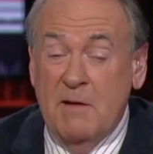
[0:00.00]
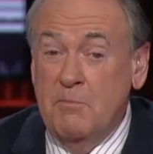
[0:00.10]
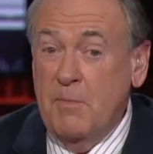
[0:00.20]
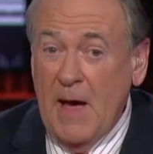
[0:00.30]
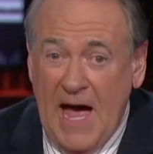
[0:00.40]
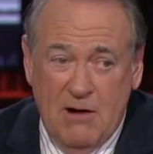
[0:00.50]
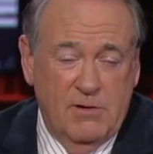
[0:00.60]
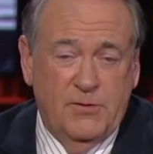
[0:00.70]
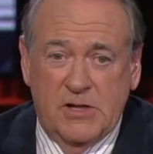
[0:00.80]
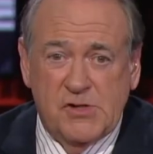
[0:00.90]
a
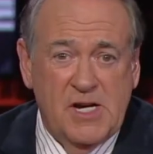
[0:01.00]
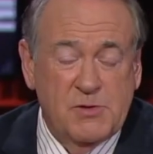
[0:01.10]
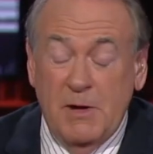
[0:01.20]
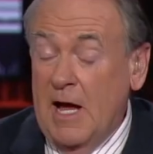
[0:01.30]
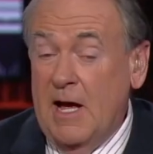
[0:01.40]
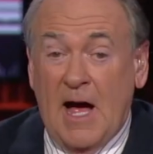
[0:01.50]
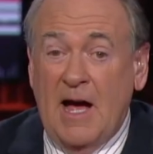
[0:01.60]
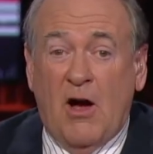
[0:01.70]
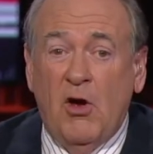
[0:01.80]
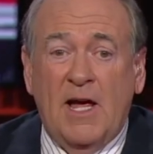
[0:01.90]
powerful assessment.
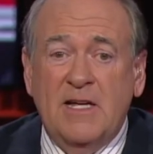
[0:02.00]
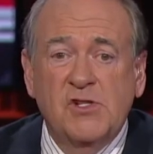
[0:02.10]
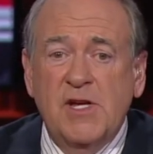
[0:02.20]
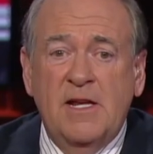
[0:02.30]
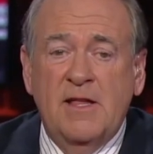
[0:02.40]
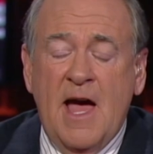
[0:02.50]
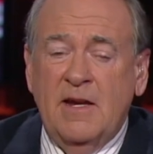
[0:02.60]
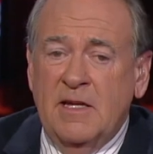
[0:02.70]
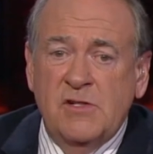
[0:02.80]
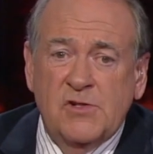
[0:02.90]
All I can say to
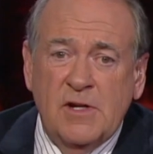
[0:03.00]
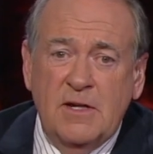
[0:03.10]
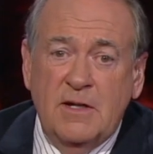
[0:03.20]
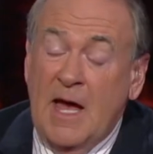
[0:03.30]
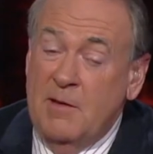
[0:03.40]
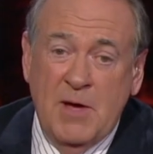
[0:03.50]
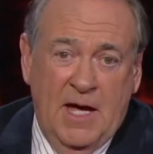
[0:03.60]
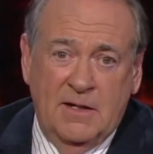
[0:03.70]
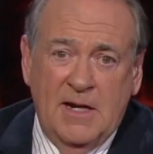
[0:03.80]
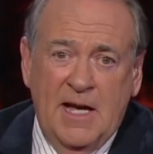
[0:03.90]
that is
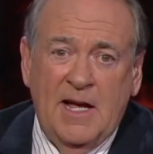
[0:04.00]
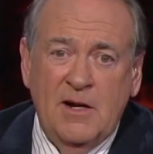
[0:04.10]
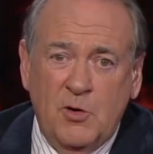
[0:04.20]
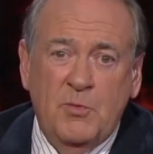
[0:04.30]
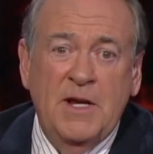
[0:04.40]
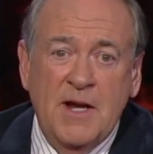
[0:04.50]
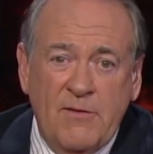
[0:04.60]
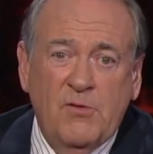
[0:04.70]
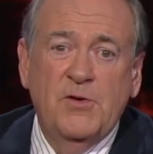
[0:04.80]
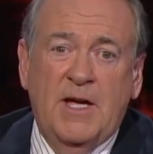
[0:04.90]
amen. And I hope we
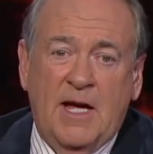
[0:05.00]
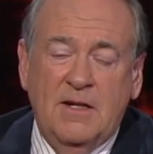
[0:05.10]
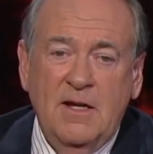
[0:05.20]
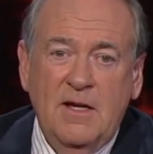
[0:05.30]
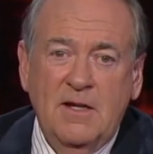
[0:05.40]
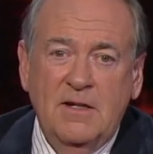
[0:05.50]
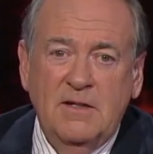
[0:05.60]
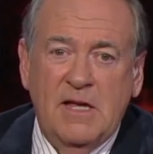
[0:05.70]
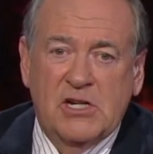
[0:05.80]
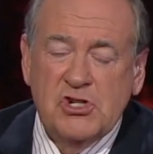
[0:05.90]
never forget
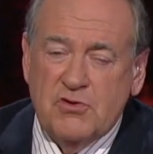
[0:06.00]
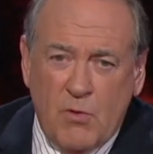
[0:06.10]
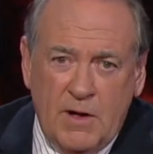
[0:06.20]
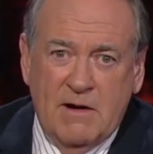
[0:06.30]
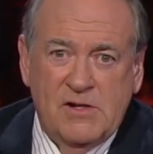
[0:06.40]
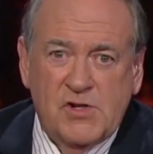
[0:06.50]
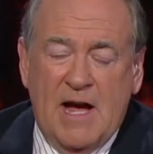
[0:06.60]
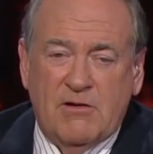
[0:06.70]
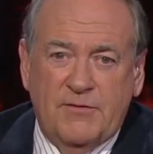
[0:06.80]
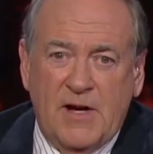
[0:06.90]
the extraordinary
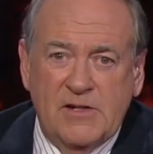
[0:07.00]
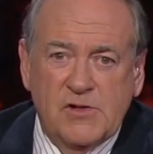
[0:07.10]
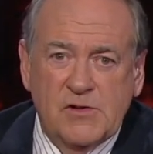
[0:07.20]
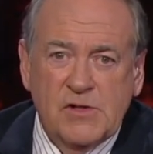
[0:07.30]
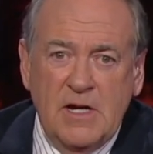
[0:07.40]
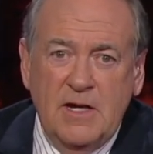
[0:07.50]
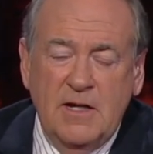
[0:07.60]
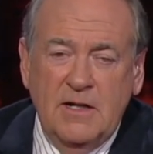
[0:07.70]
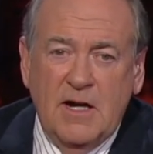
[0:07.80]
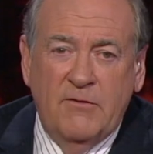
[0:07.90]
sacrifices
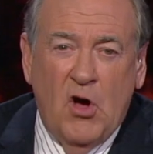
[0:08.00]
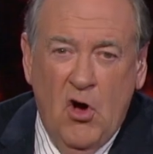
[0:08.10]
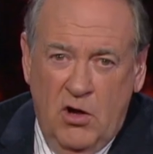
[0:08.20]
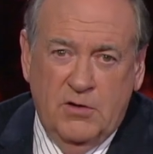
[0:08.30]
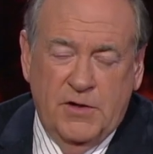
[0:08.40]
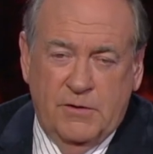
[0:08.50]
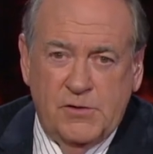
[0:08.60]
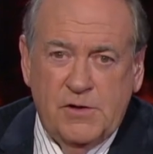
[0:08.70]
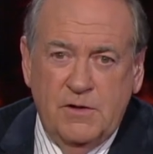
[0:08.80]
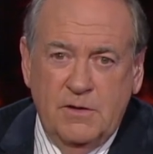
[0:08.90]
of all
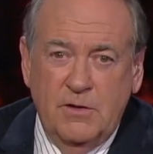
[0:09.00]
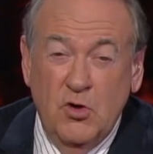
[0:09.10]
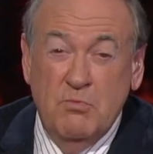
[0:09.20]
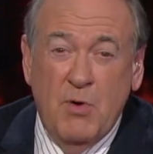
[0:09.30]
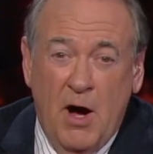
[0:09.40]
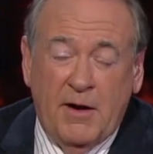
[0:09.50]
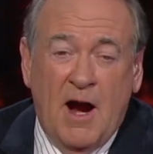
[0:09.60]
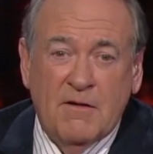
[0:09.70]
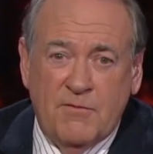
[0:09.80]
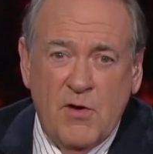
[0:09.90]
those who bought
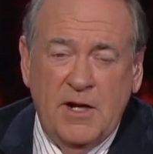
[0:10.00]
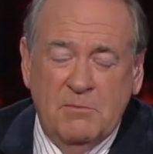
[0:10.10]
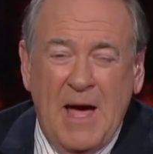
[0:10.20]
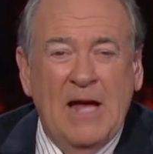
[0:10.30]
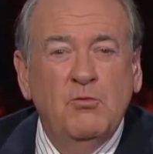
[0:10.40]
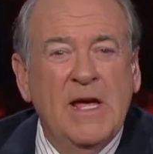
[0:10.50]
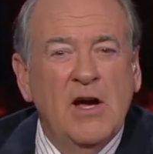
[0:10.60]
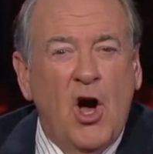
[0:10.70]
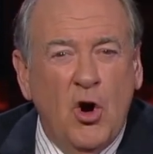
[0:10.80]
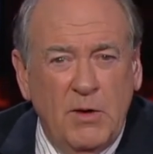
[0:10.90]
our freedom. And
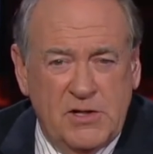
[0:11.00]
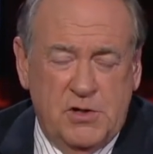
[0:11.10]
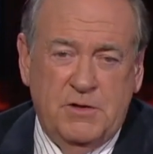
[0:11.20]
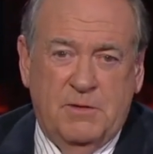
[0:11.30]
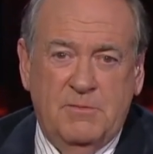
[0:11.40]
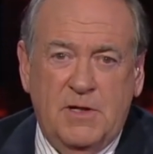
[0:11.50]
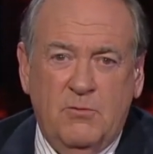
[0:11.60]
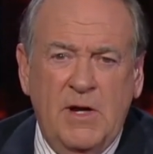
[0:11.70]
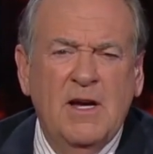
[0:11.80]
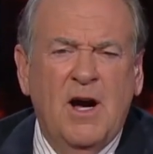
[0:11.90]
we owe it to them.
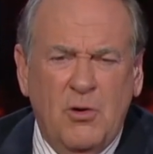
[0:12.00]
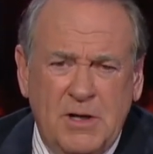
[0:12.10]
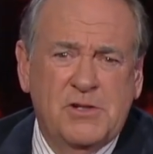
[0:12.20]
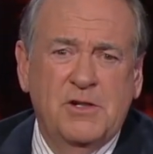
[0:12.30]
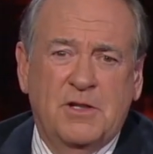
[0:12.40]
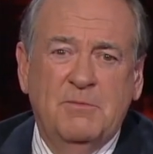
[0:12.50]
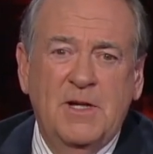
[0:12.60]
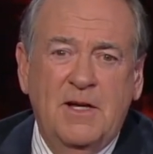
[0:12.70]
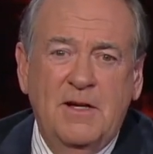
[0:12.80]
We owe it to them